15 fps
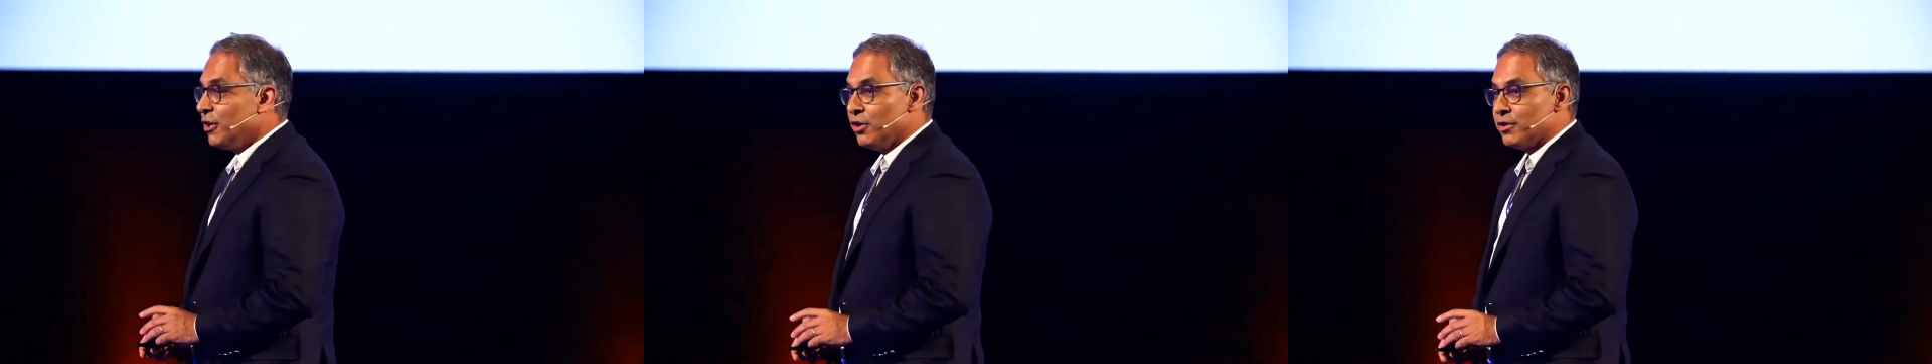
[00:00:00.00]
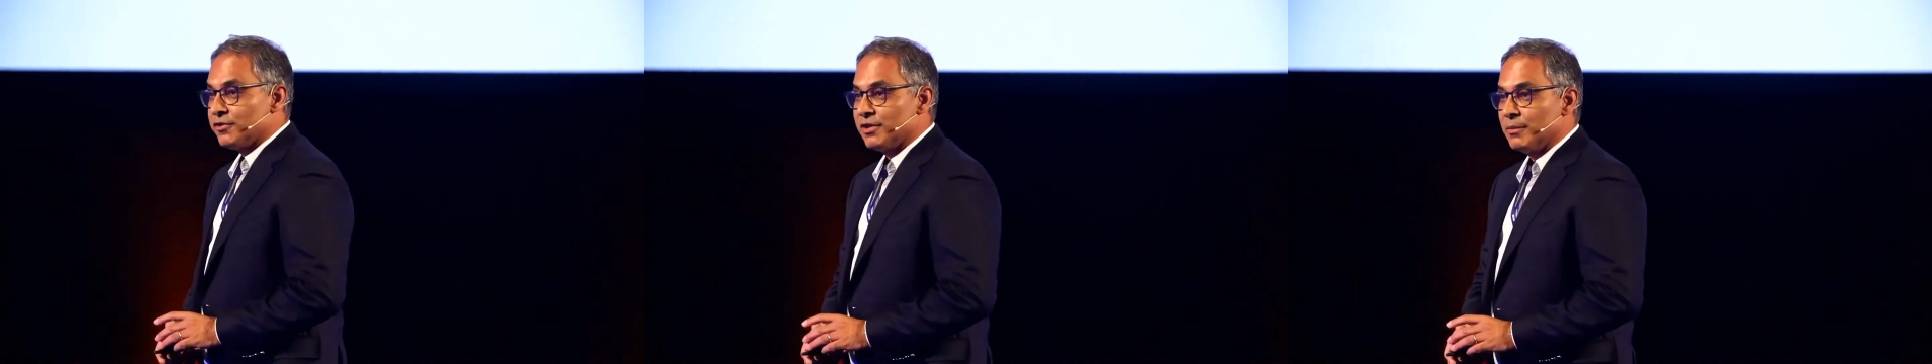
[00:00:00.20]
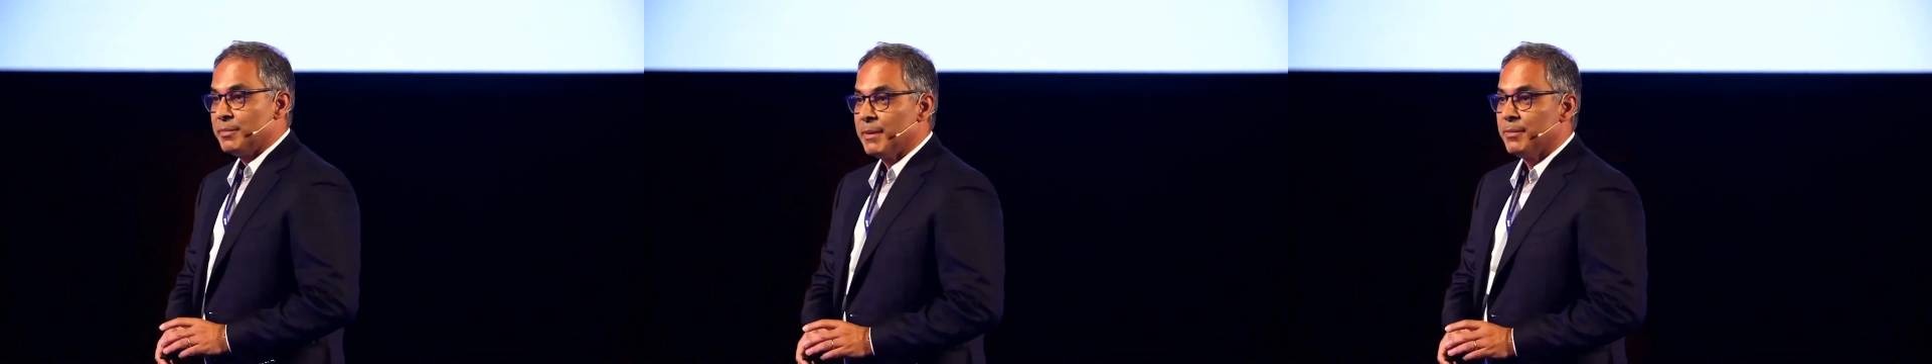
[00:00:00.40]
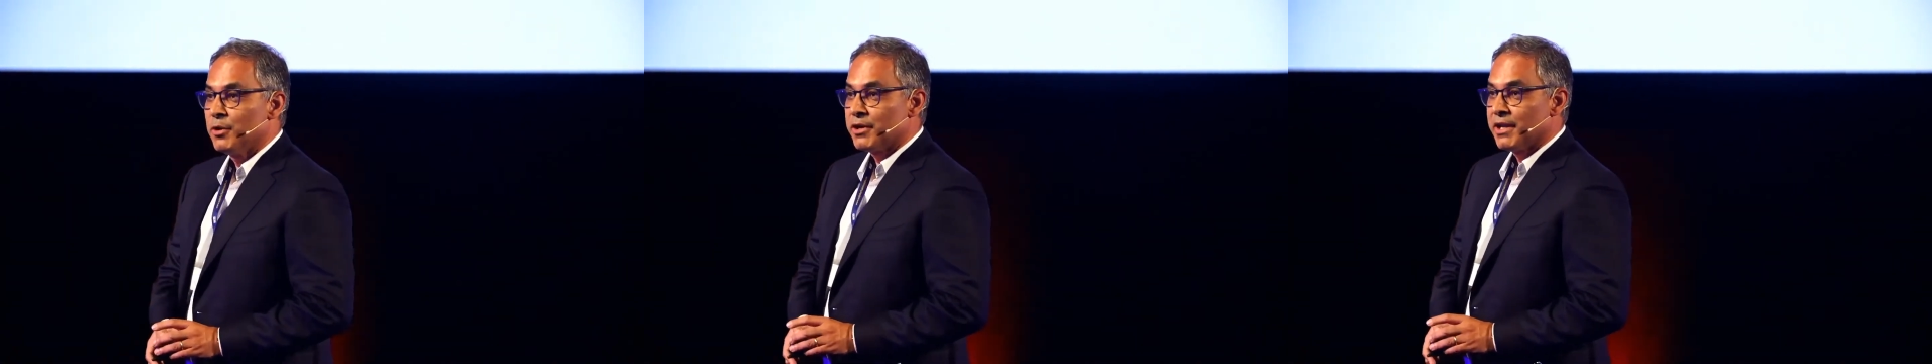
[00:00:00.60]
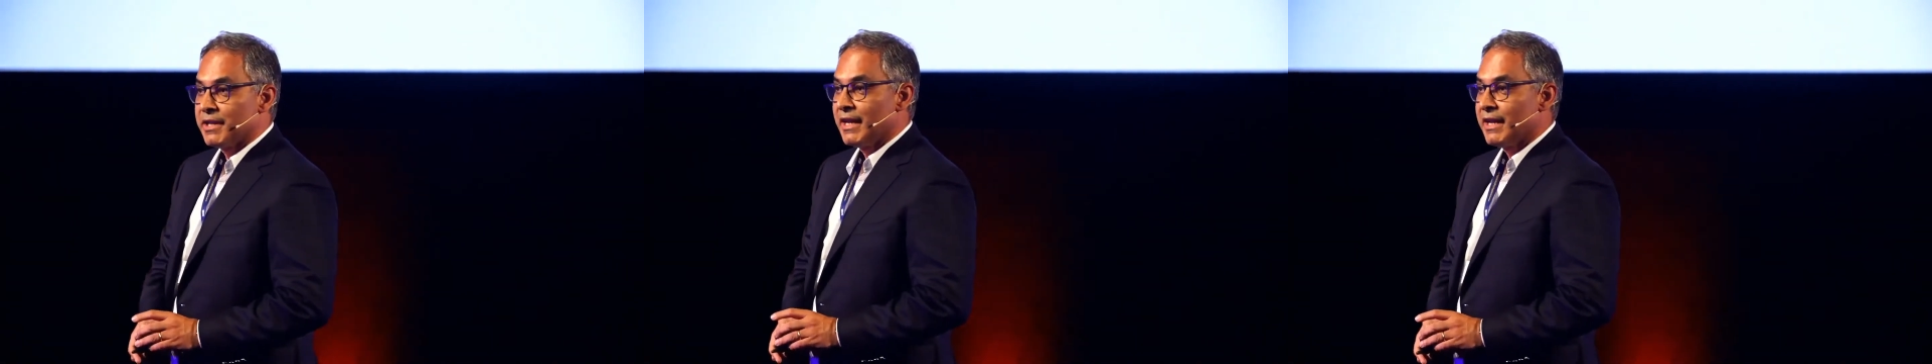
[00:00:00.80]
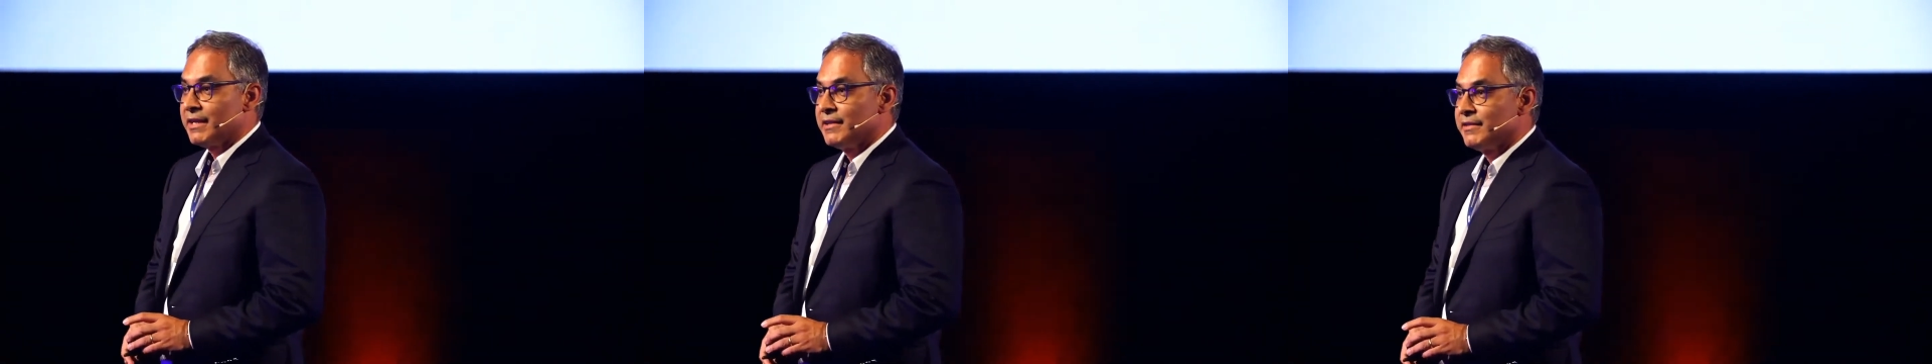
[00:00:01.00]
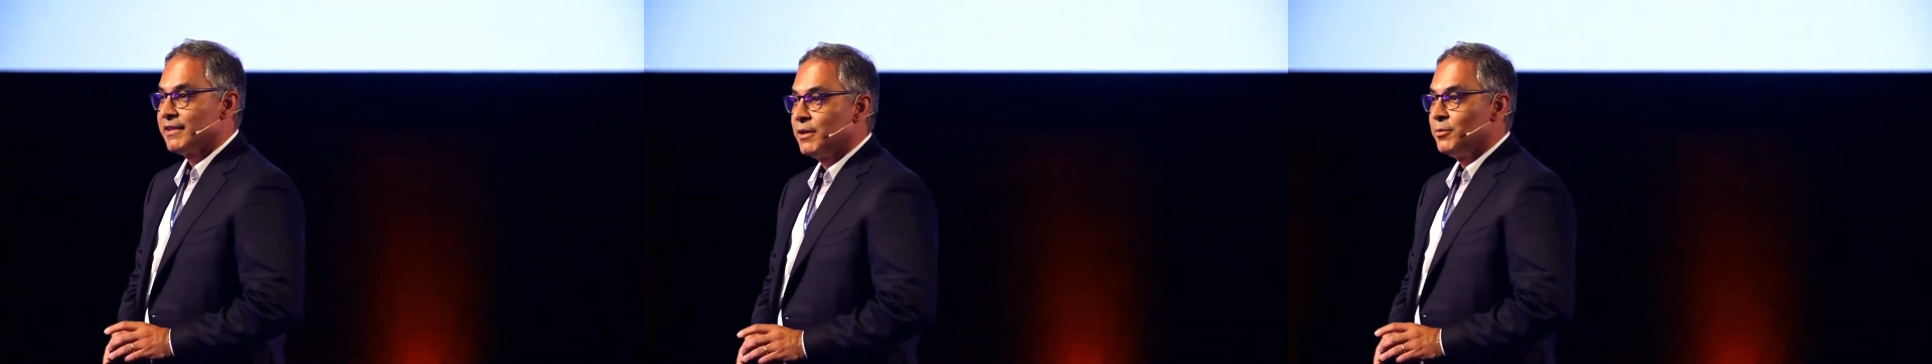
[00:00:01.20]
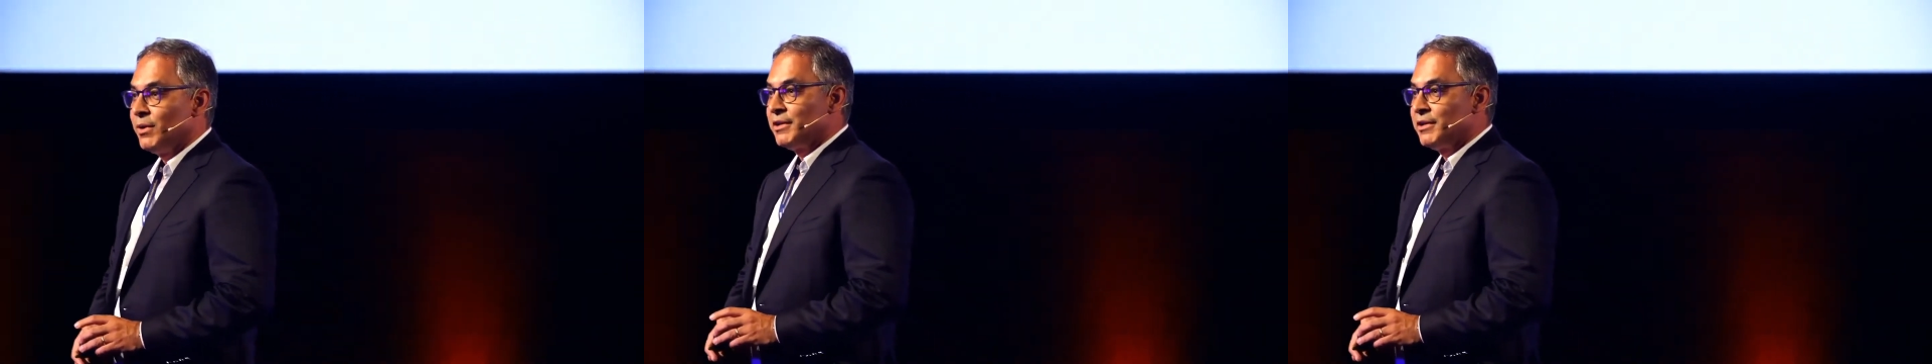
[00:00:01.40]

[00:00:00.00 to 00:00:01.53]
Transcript: some people look at that and say, well,